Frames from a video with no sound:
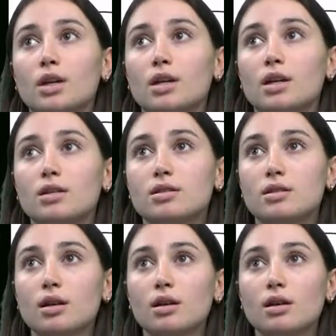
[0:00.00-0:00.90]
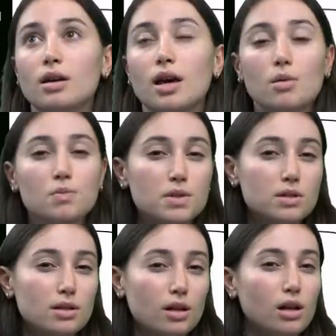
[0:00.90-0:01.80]
It
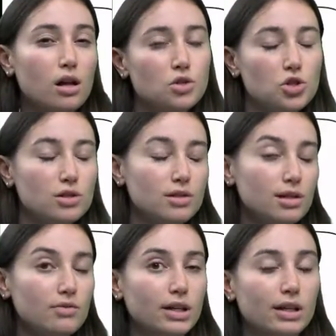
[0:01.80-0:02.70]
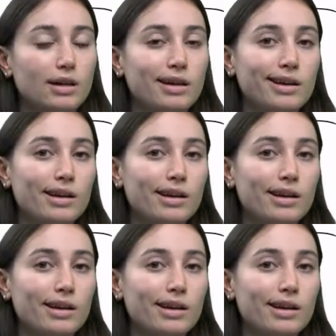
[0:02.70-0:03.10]
helps cultures living